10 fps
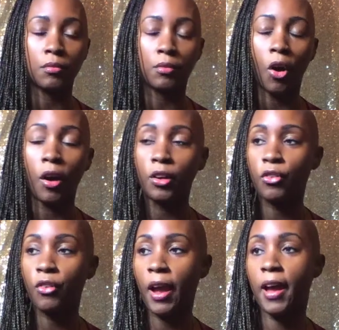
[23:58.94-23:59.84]

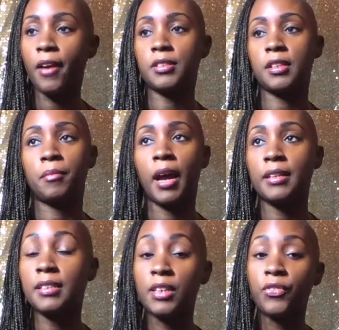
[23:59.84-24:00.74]
autographs and my
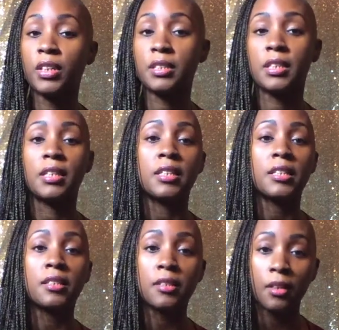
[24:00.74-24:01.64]

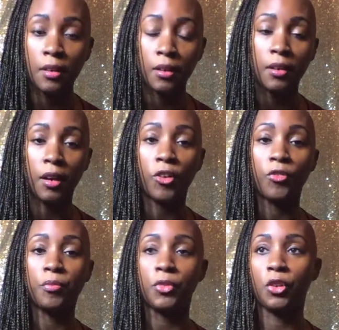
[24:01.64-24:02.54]
DVDs of,
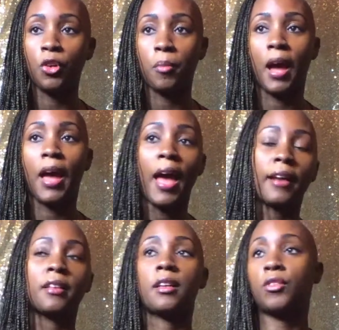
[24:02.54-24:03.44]
my
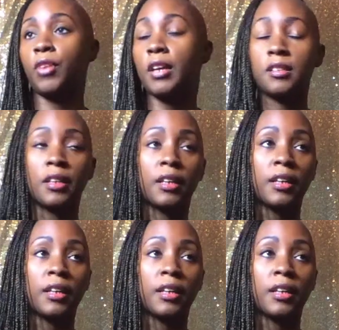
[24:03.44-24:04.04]
acting and wrestling and